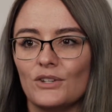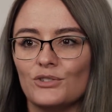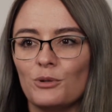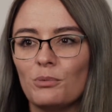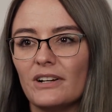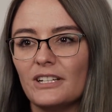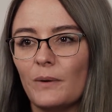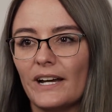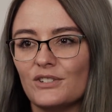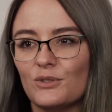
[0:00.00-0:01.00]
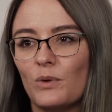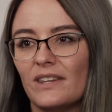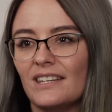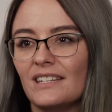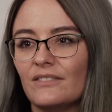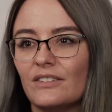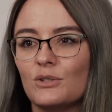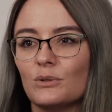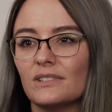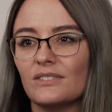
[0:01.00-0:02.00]
superannuation where the
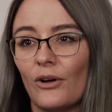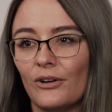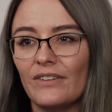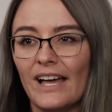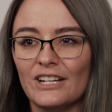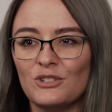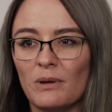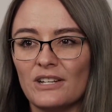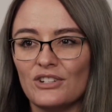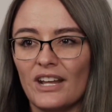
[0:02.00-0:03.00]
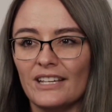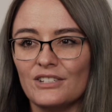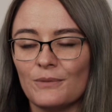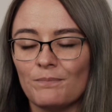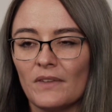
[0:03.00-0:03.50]
individual is over age pension age,